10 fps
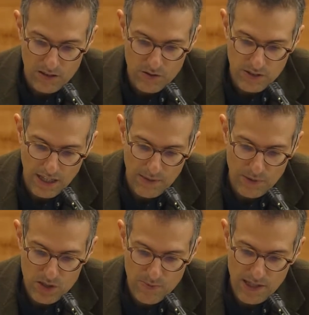So time
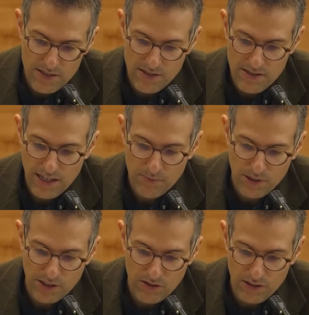and space as a
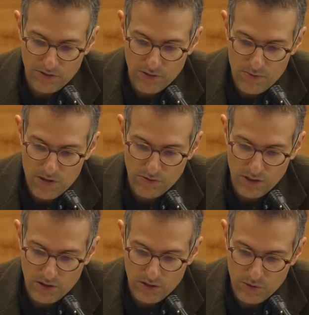priori forms of
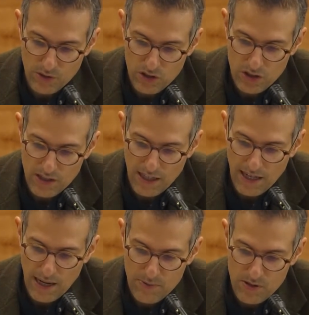intuition
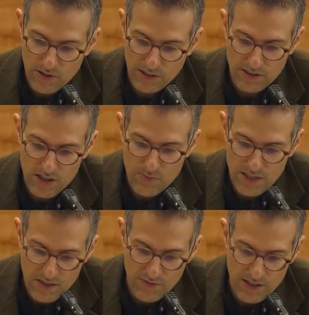are abstract in a
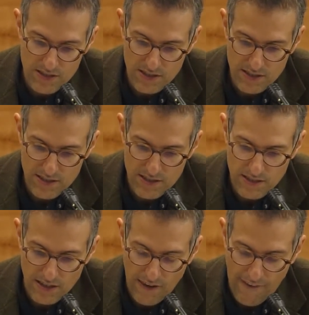specific
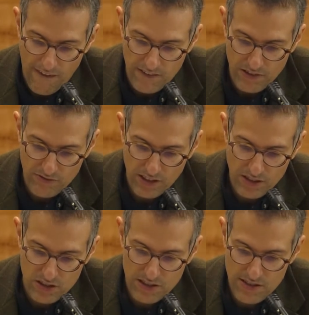sense. They
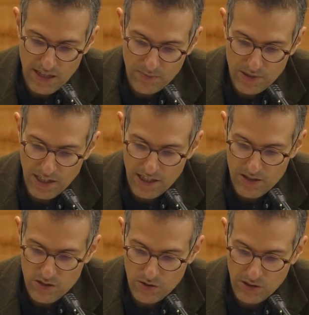function as empty
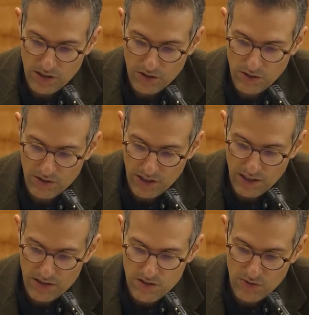ahistorical
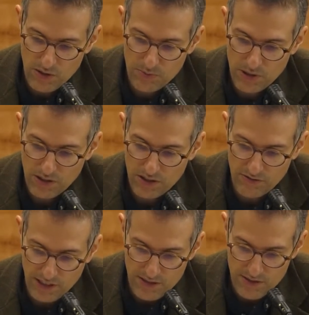containers for empirical
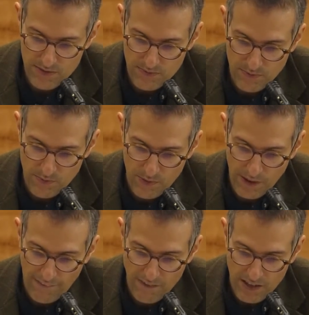events.
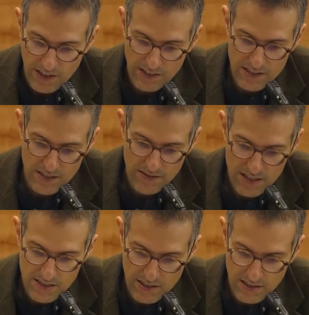It is in
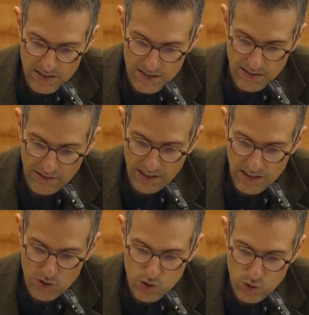this sense that they
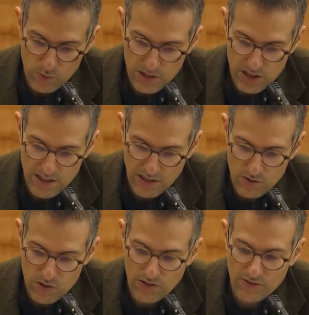assume the
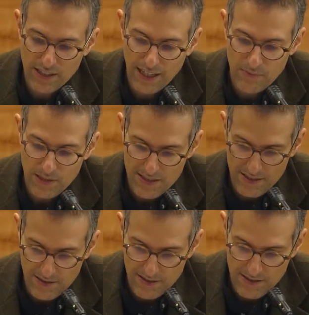status of
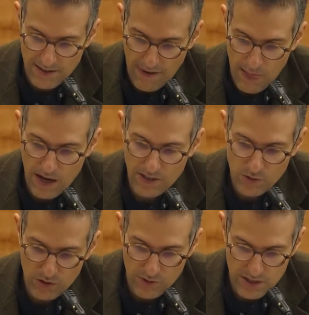timelessness and
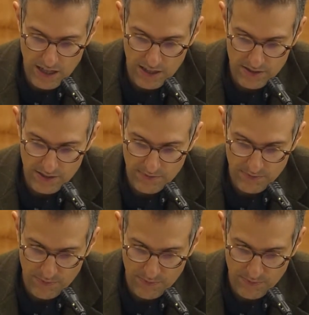universality.